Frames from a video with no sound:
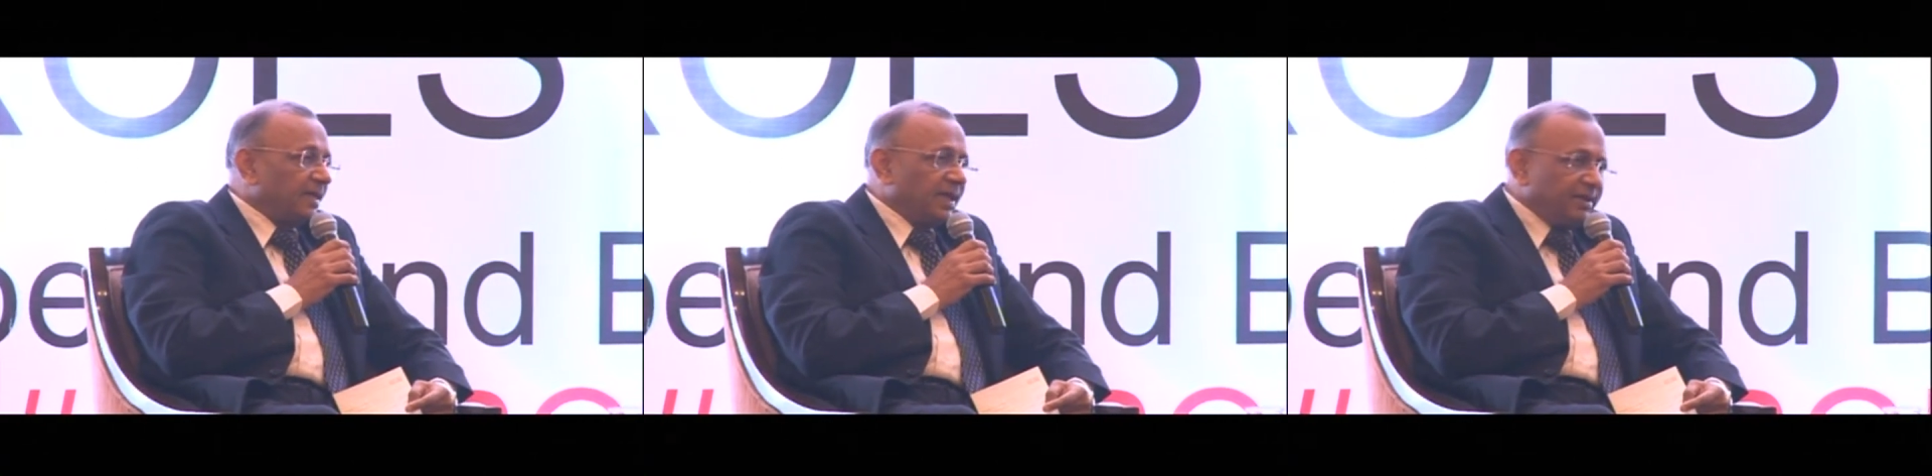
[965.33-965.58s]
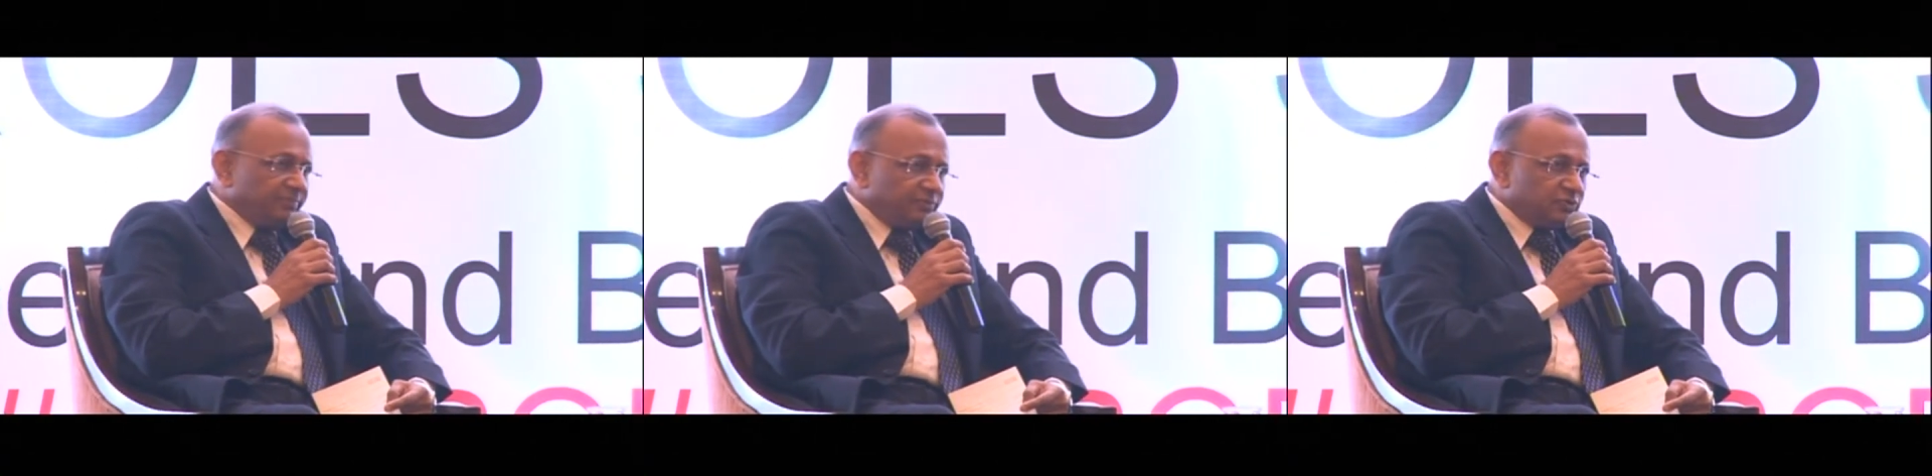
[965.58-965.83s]

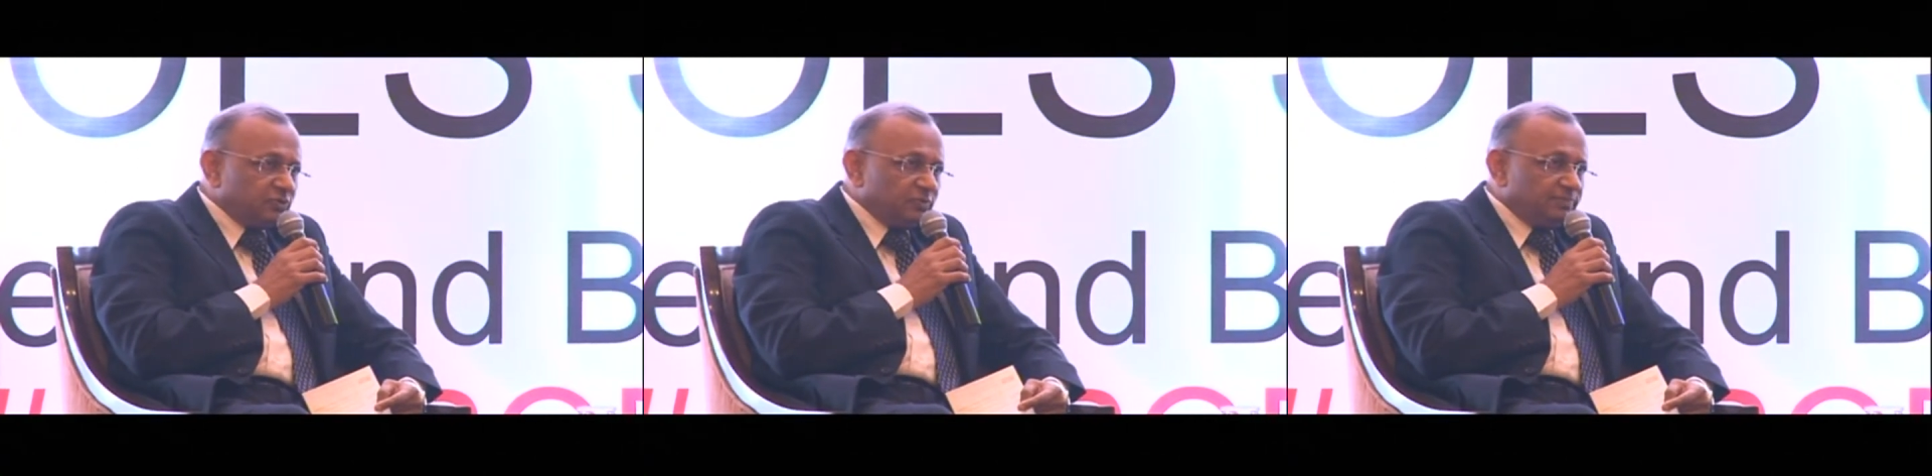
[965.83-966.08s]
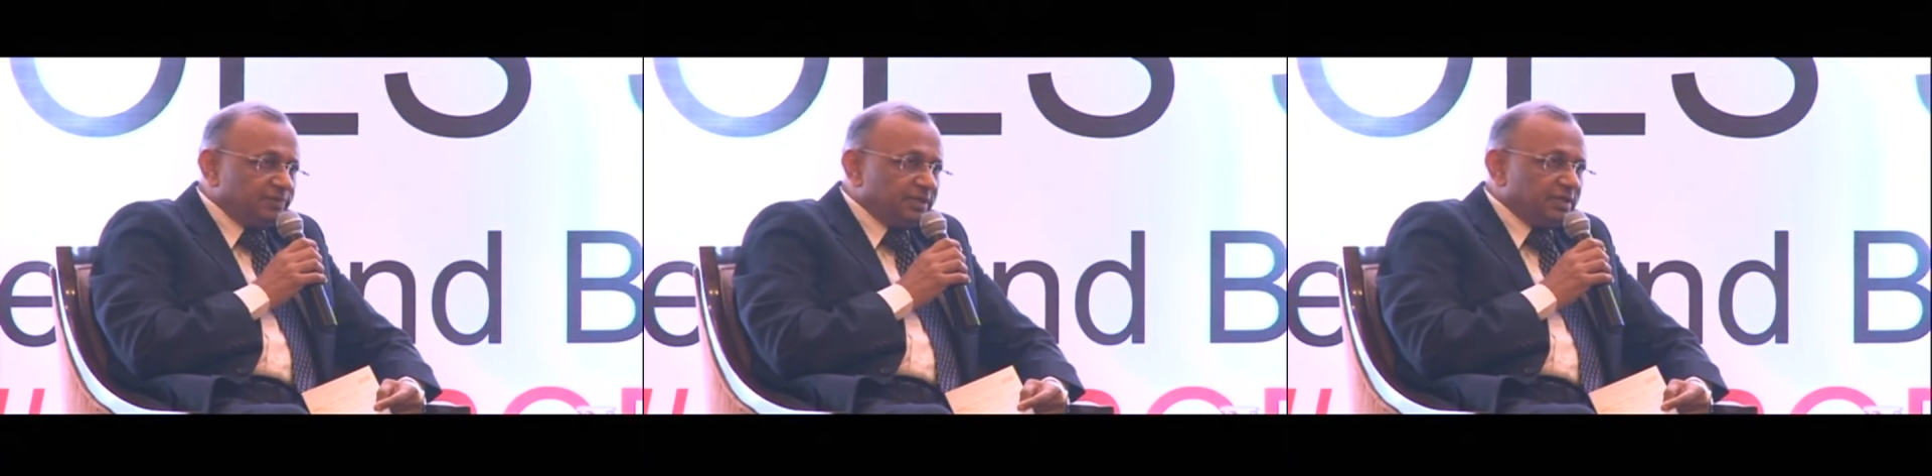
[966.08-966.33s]
have to
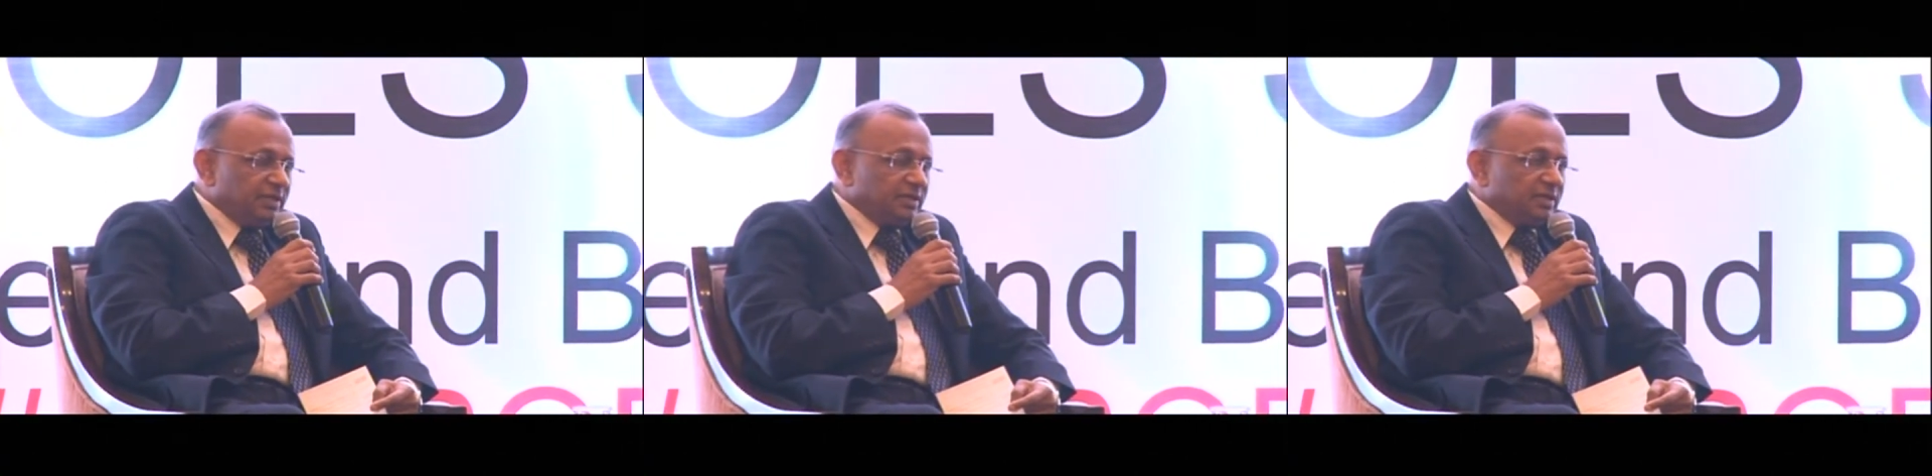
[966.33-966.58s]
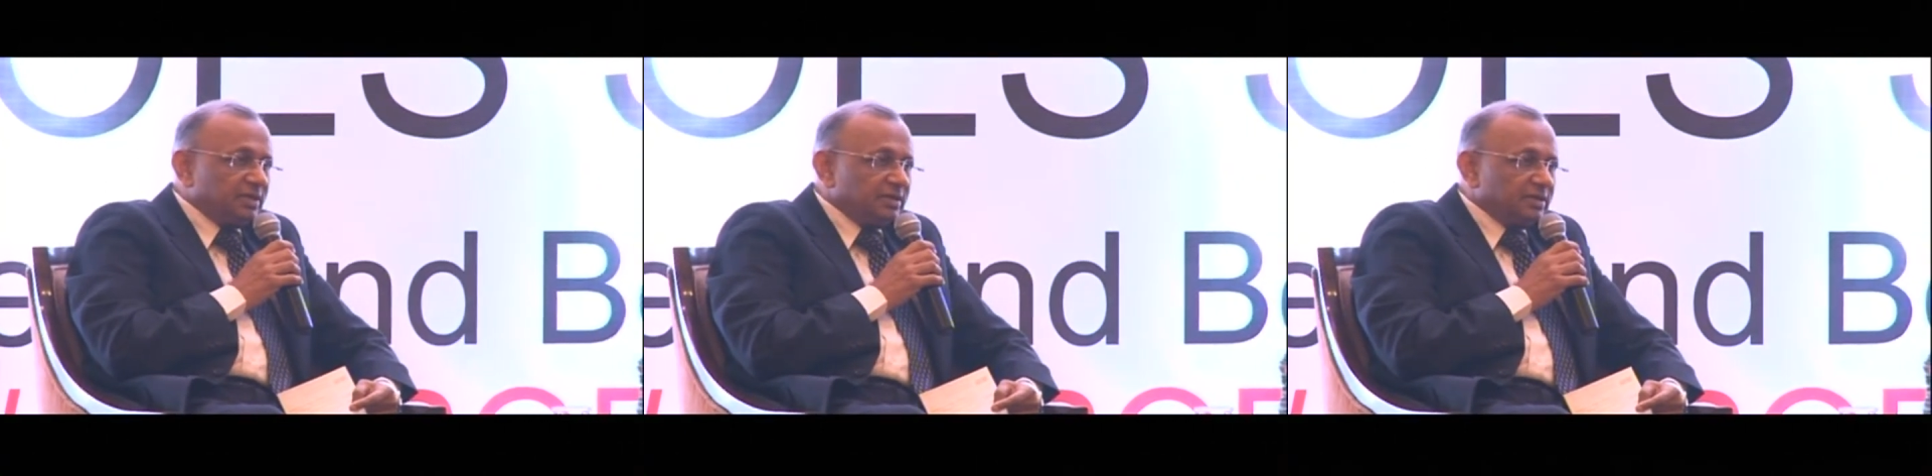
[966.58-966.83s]
be